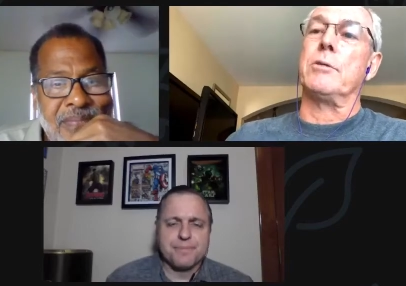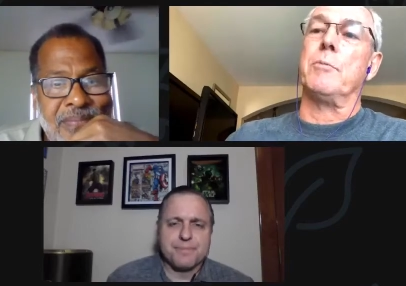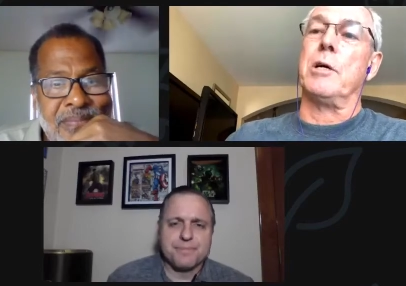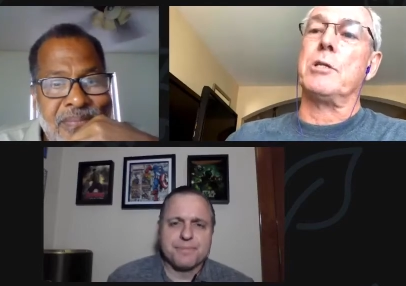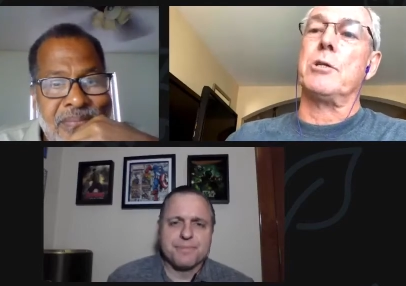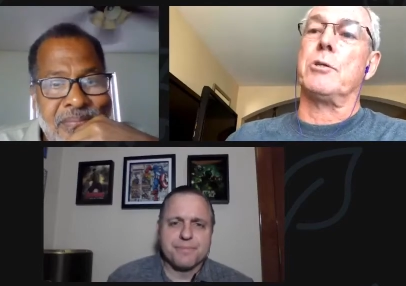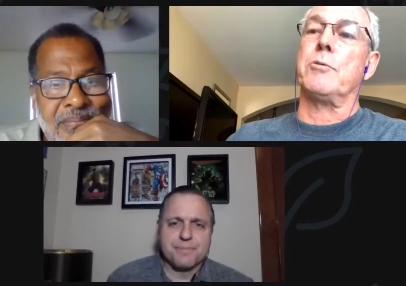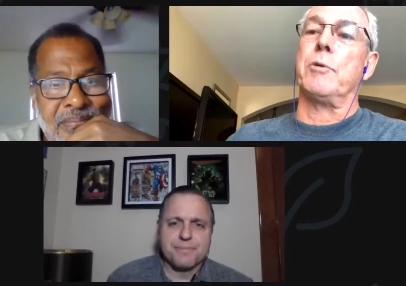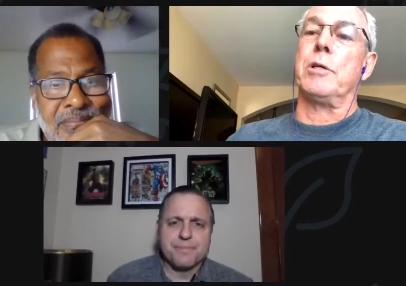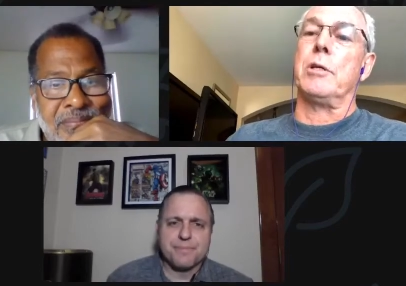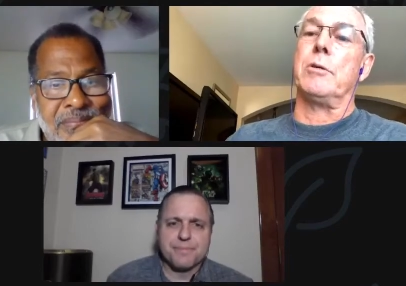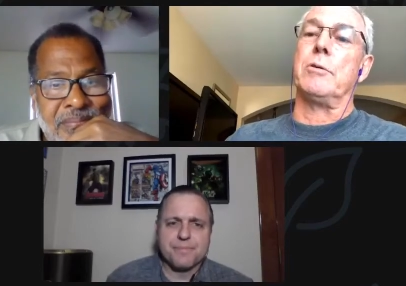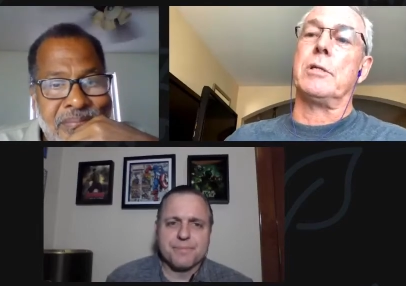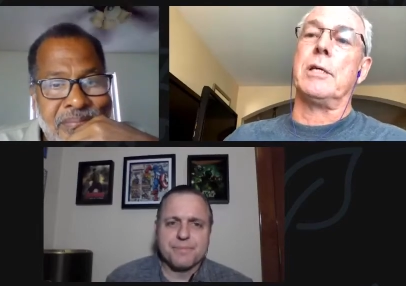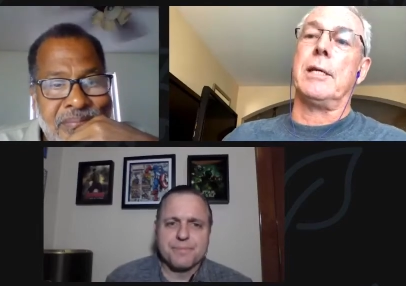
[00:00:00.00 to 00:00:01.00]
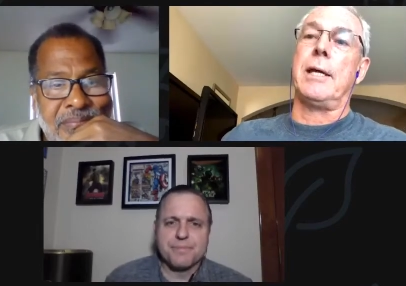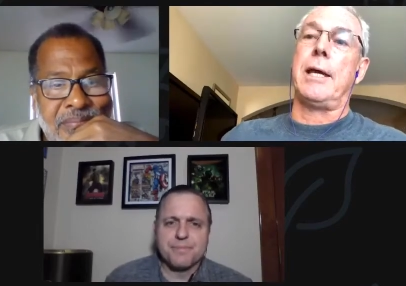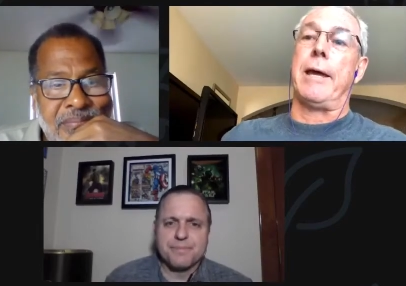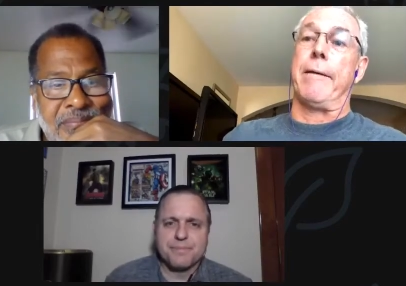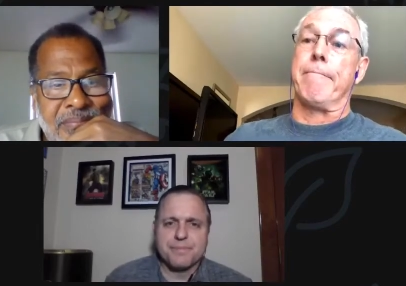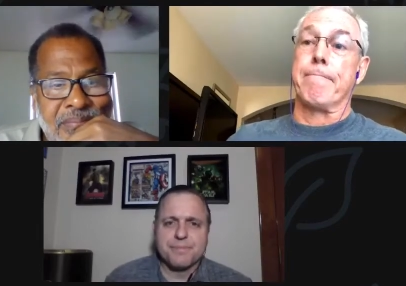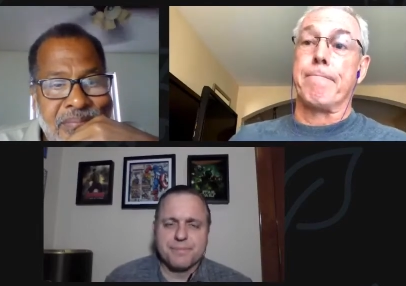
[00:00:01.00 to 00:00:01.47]
Speaker 1: as much as we do
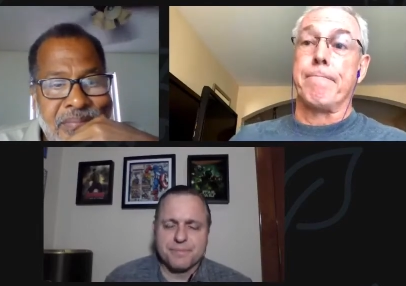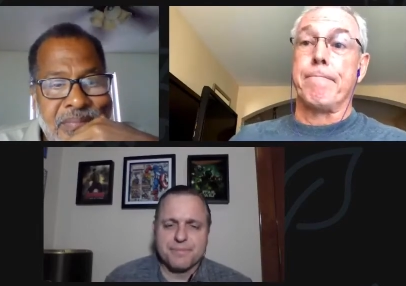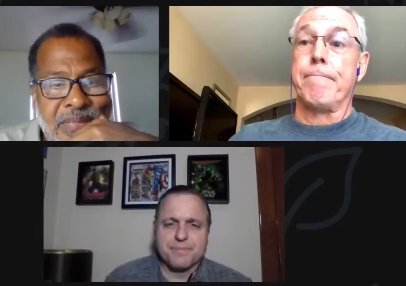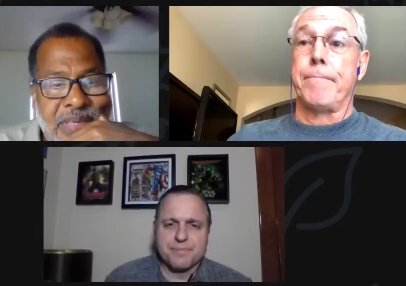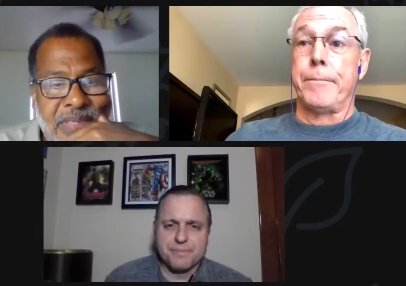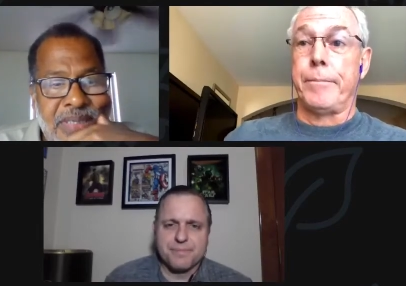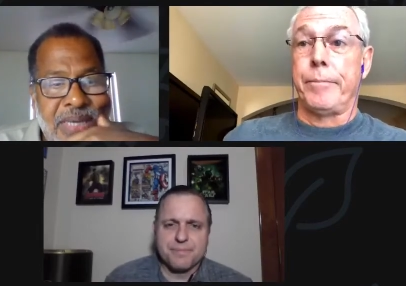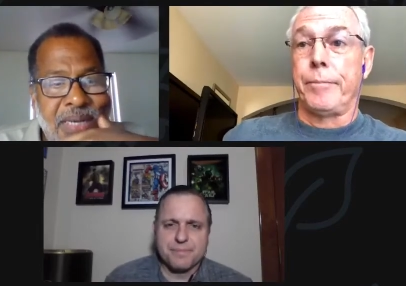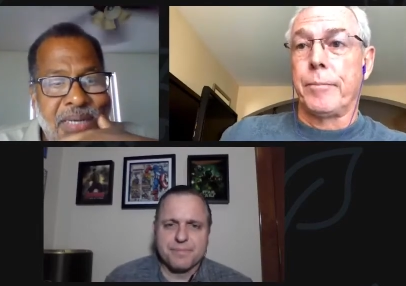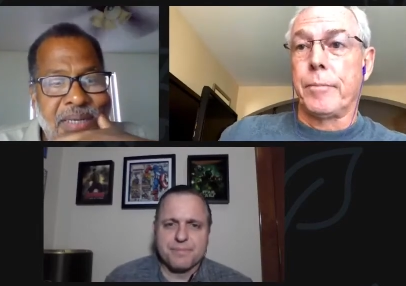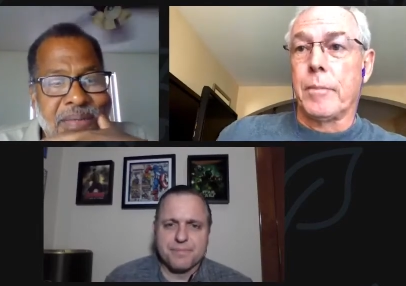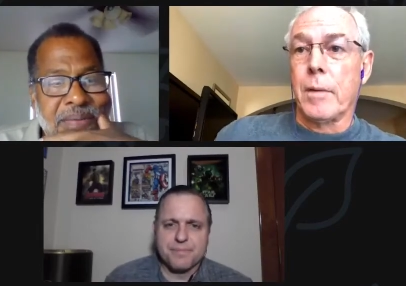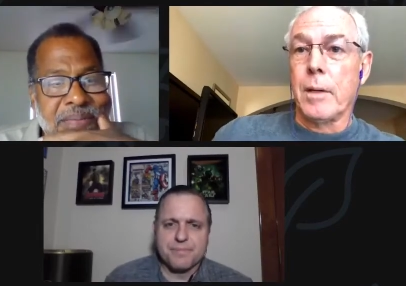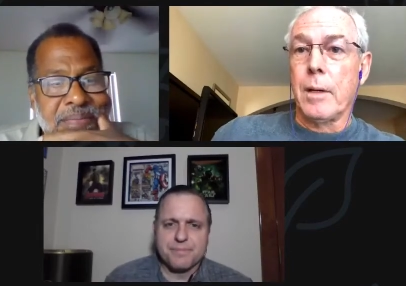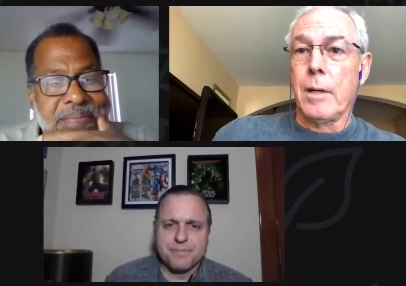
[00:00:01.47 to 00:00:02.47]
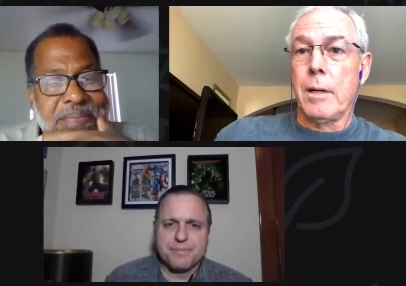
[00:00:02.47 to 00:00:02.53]
today. Exactly.